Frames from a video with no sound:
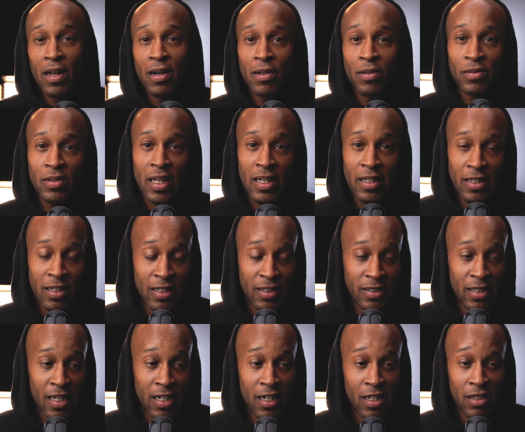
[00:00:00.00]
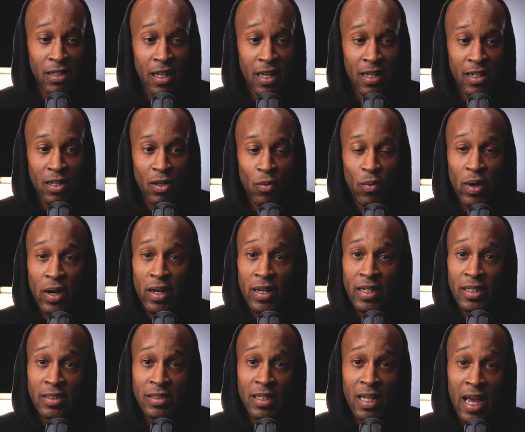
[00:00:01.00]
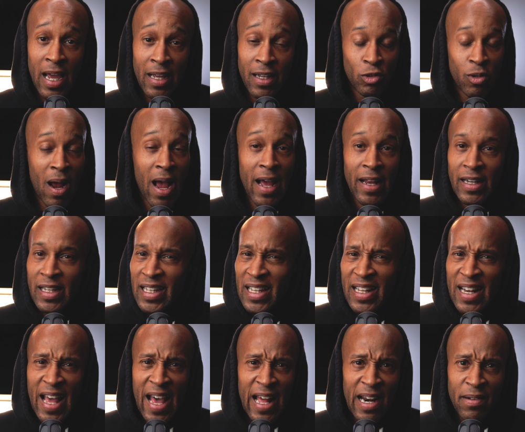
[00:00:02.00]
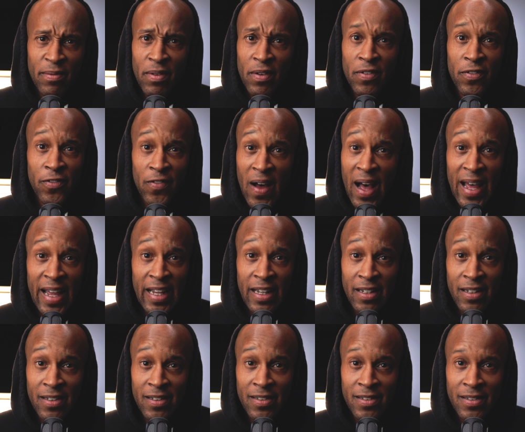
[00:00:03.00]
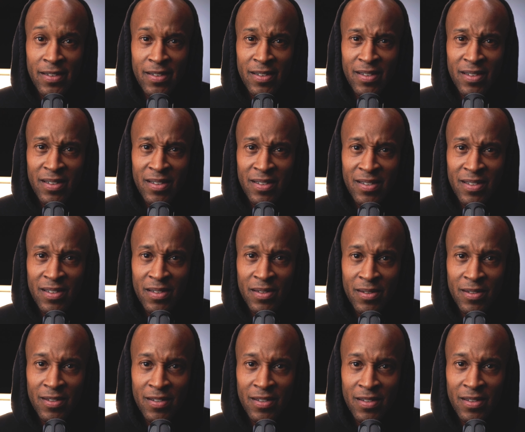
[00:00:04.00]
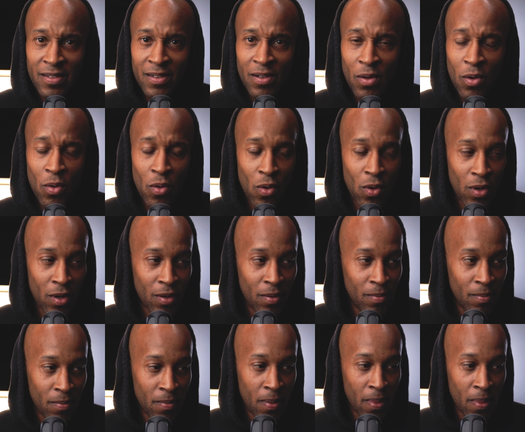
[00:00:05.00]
I don't think that it's anything to where he's like trying to get out of a fight or